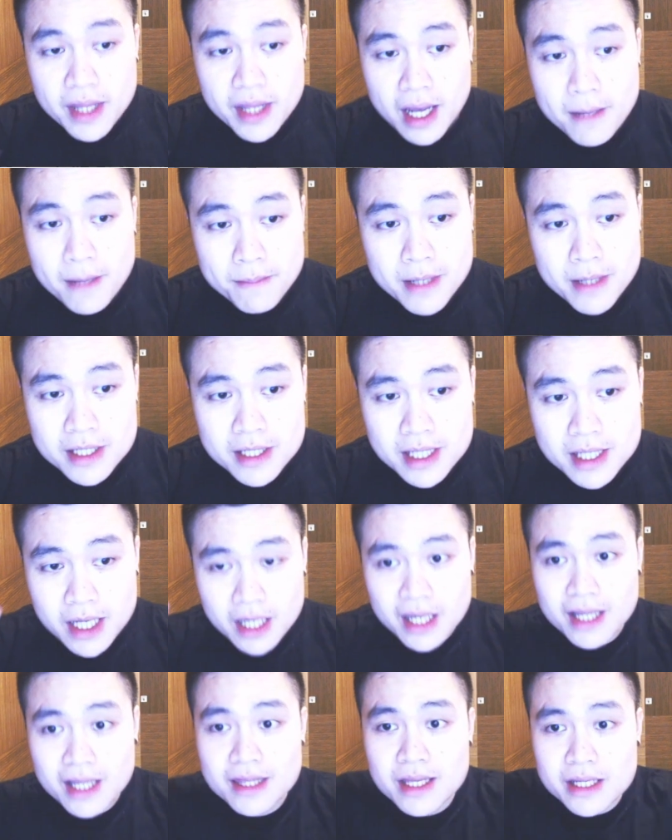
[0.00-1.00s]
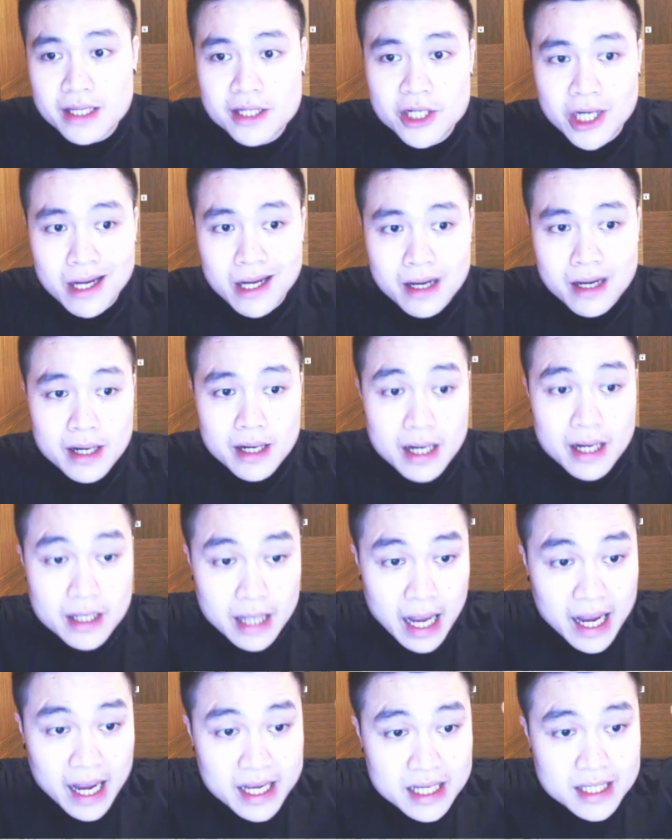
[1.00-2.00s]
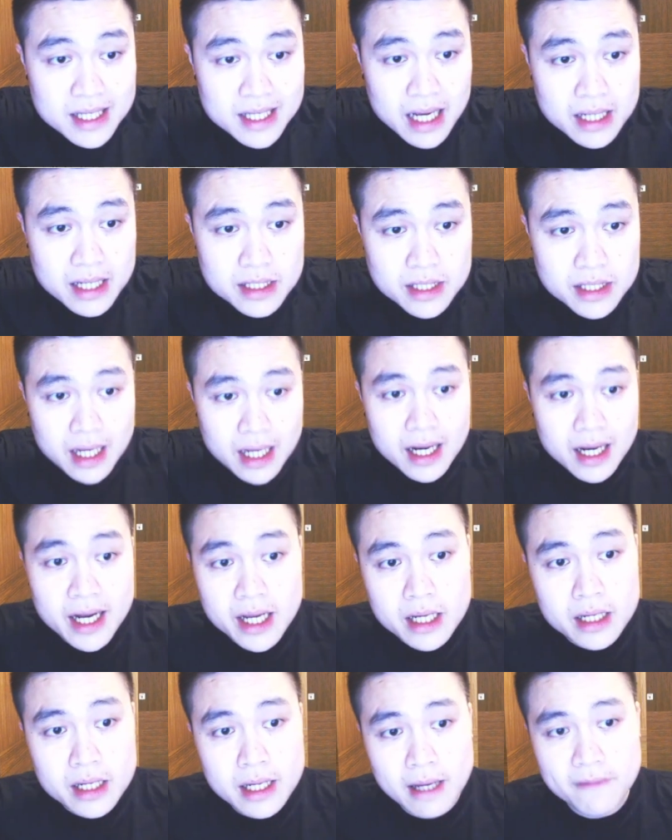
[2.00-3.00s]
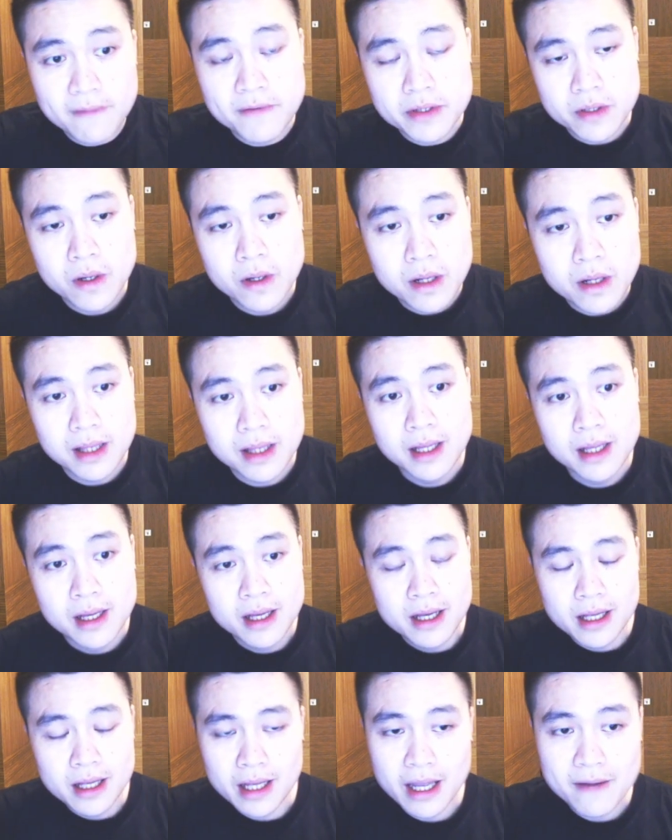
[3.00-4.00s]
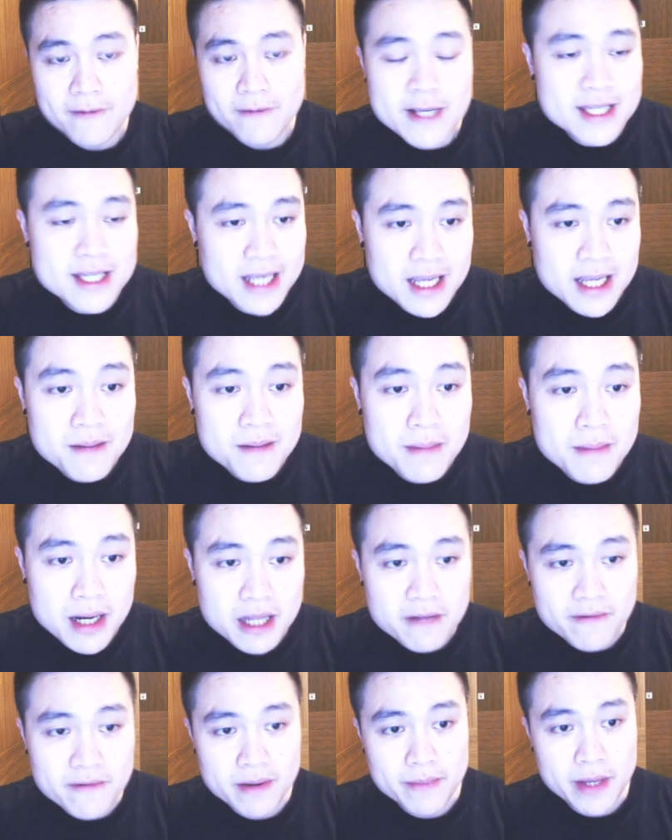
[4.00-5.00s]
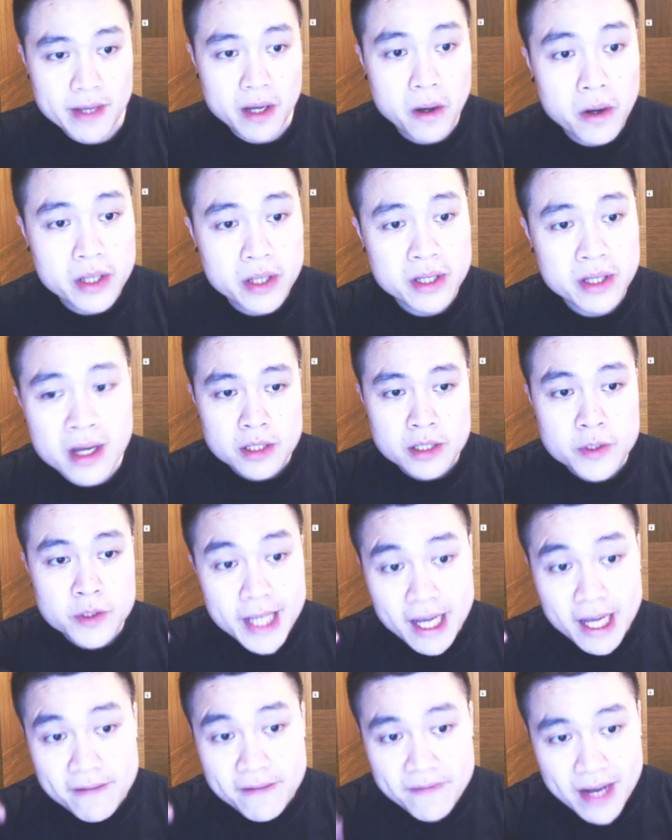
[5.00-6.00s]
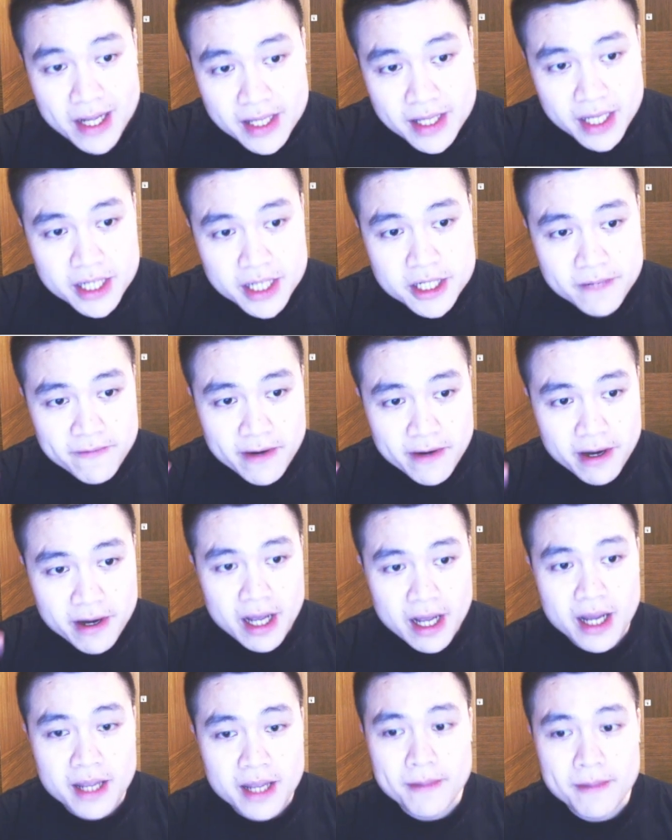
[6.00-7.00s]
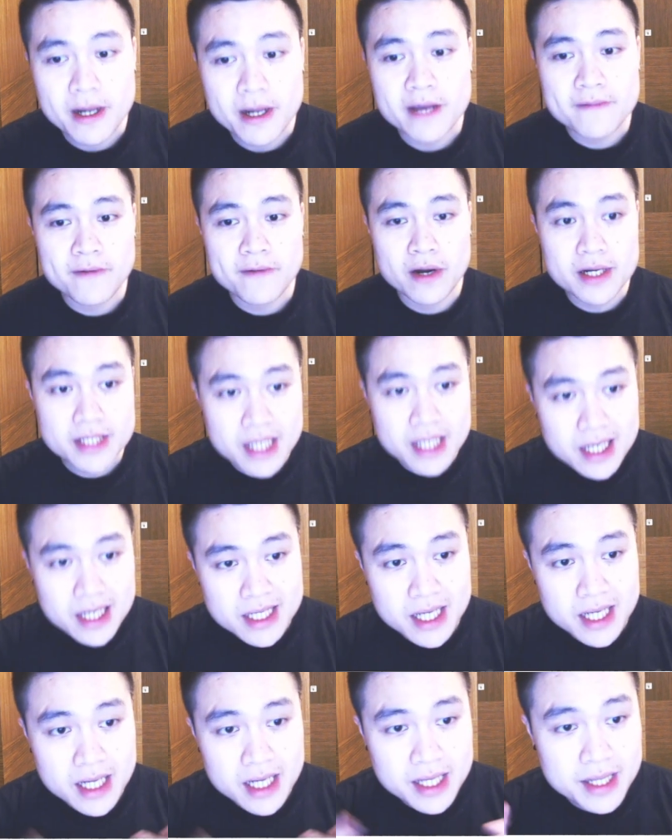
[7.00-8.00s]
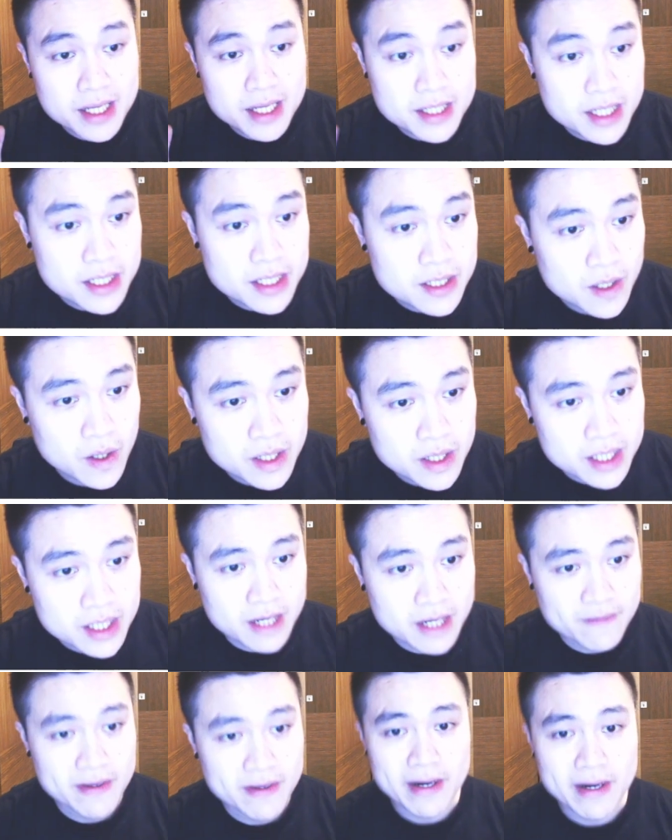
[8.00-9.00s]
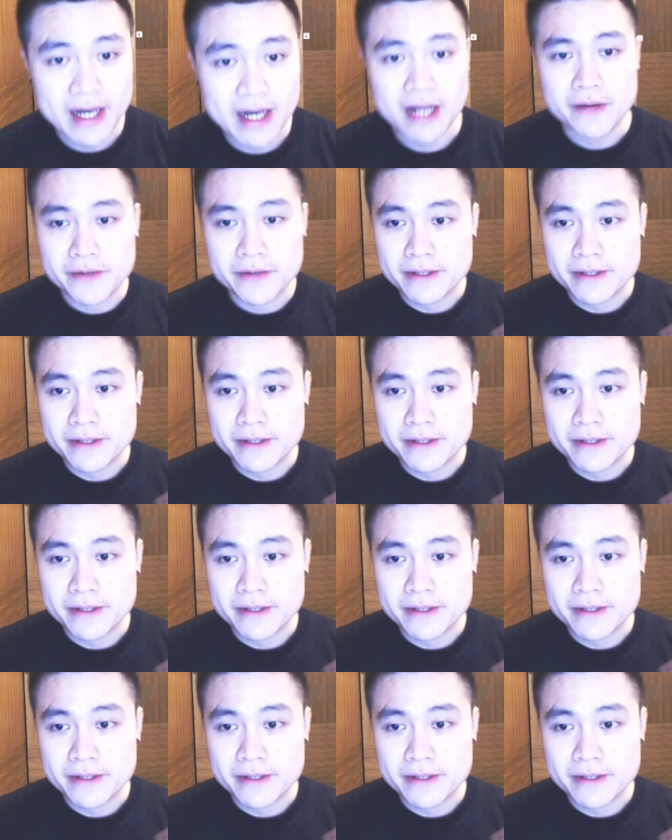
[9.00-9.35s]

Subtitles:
happy to take in this share and I can start selling covered call every single month from there on to take advantage of very high implied volatility that this stock is having right now.